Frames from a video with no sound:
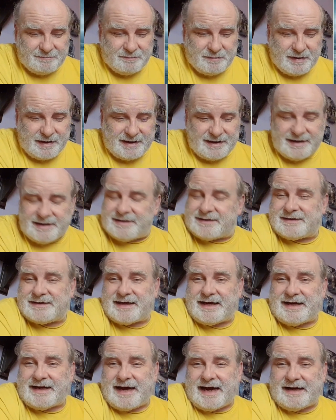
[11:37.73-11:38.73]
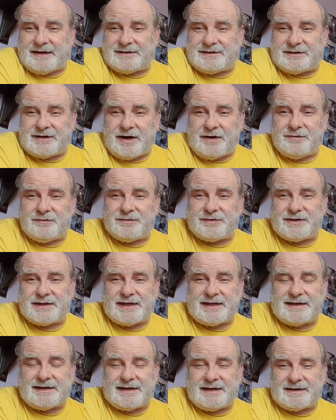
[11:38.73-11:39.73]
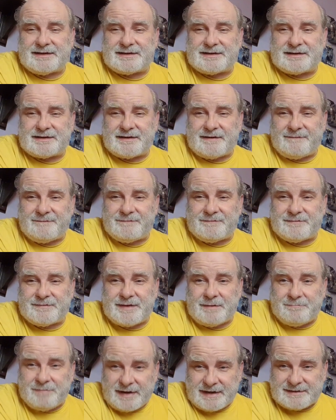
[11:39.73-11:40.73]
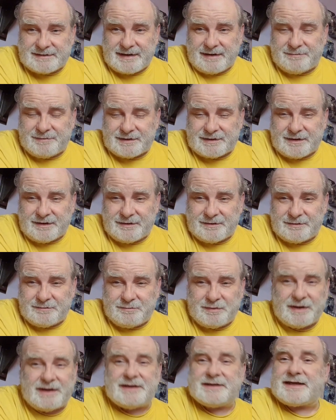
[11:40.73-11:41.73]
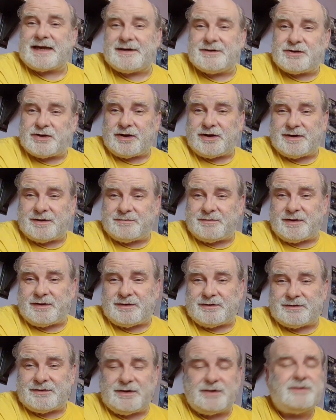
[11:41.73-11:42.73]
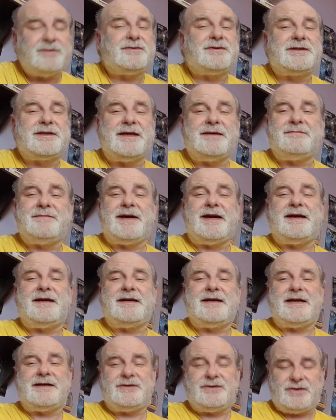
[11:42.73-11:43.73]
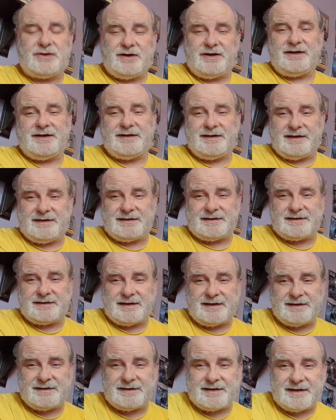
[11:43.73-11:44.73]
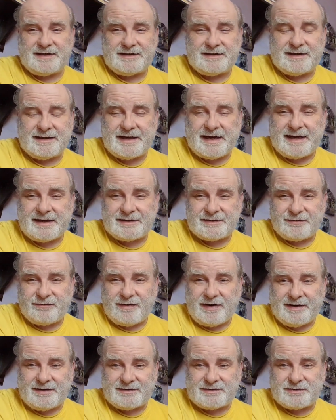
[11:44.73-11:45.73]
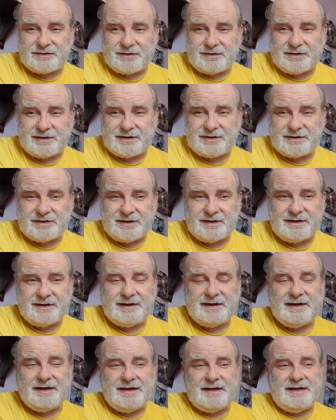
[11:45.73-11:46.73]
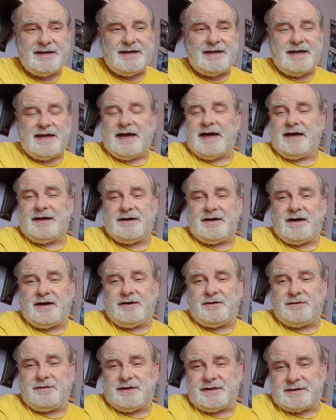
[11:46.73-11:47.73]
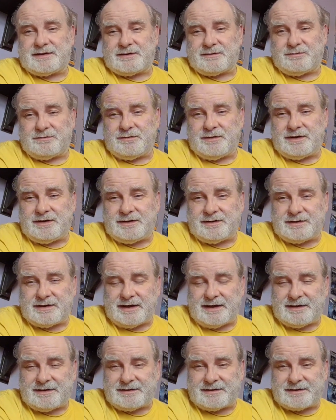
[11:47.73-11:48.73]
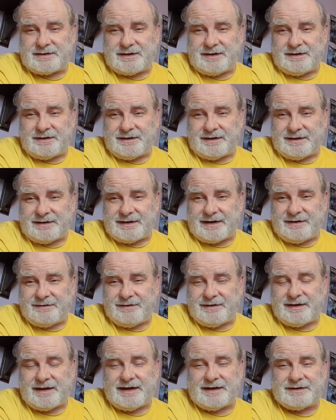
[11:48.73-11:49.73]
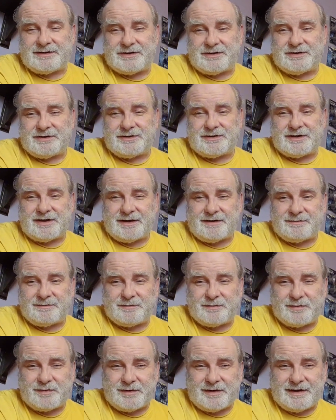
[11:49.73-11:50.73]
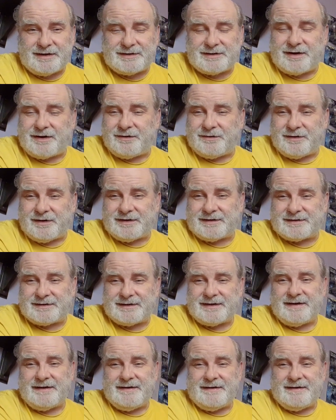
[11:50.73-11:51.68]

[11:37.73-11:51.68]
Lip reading: But as I say, I don't think it's the best episode, but it's enjoyable. You can sit back and enjoy this, as in the X-Files tradition. And always Mulder and Scully, their relationship is always